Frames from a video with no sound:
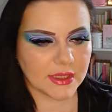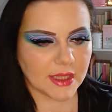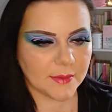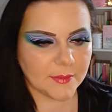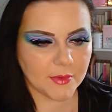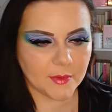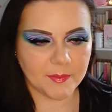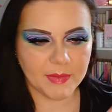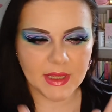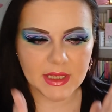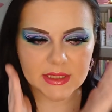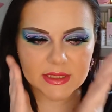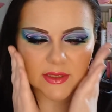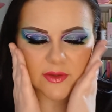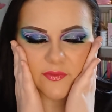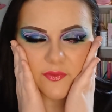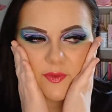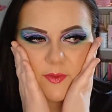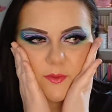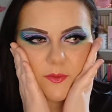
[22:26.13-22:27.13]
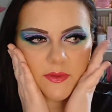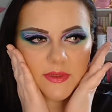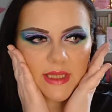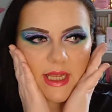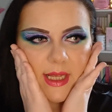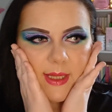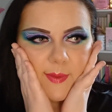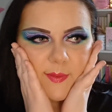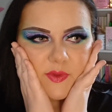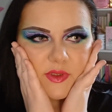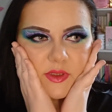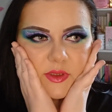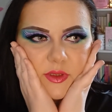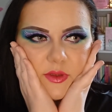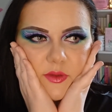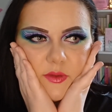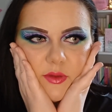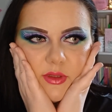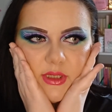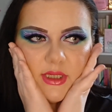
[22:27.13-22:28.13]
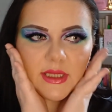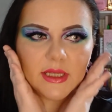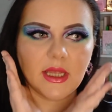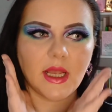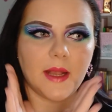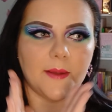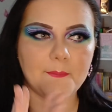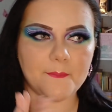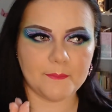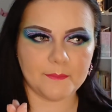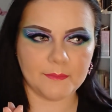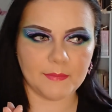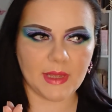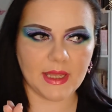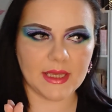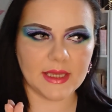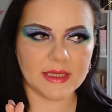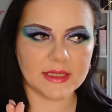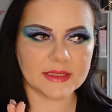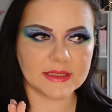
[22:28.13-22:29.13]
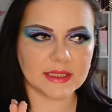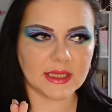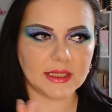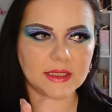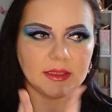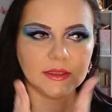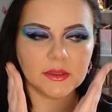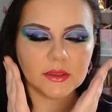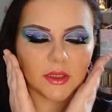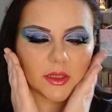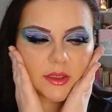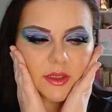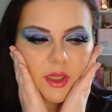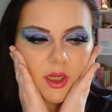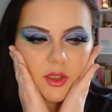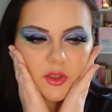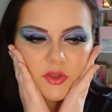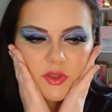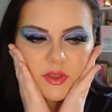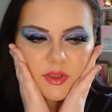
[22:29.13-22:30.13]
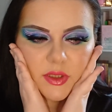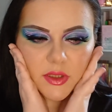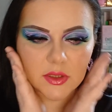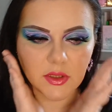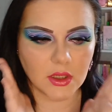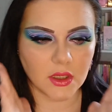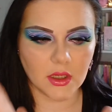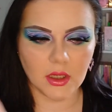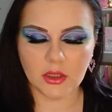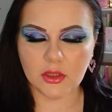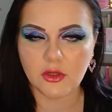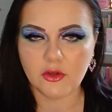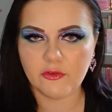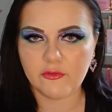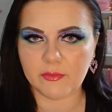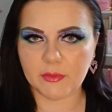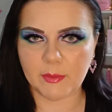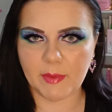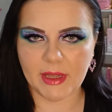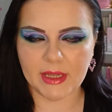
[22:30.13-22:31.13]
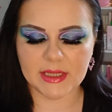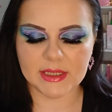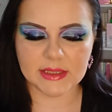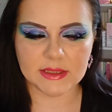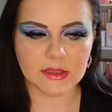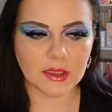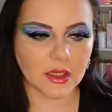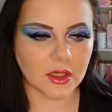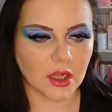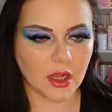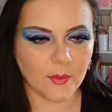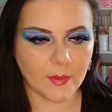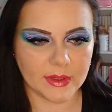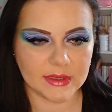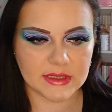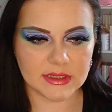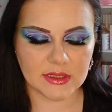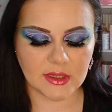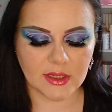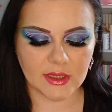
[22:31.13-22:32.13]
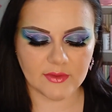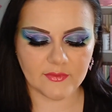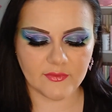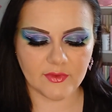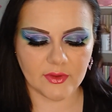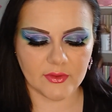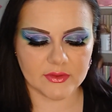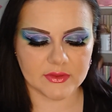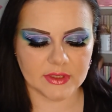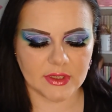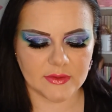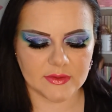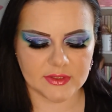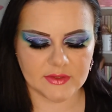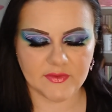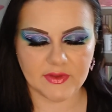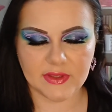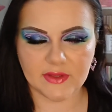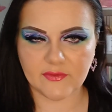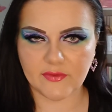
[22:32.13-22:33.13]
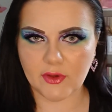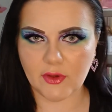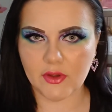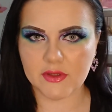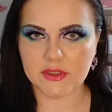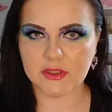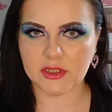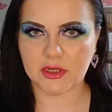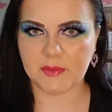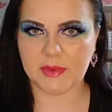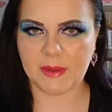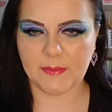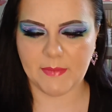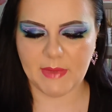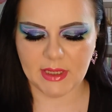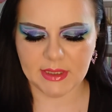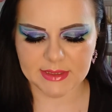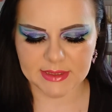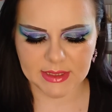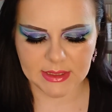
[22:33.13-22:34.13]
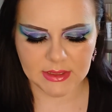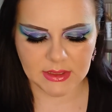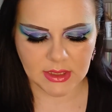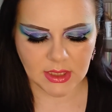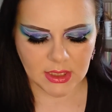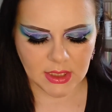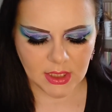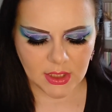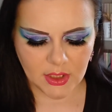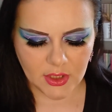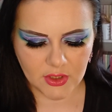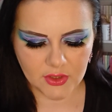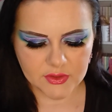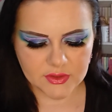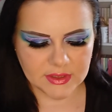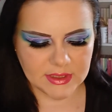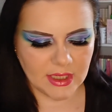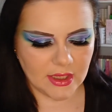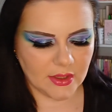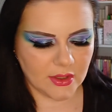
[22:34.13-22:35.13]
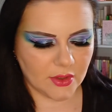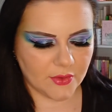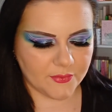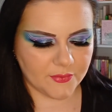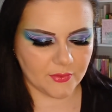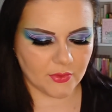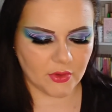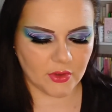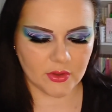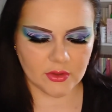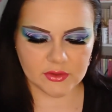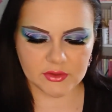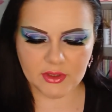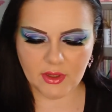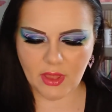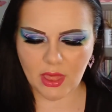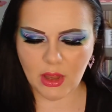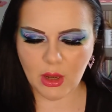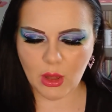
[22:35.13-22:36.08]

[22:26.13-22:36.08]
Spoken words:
my base feels absolutely amazing. Like I love my base. I can't wait to take photos. I think the photos are going to be amazing. So yeah, I don't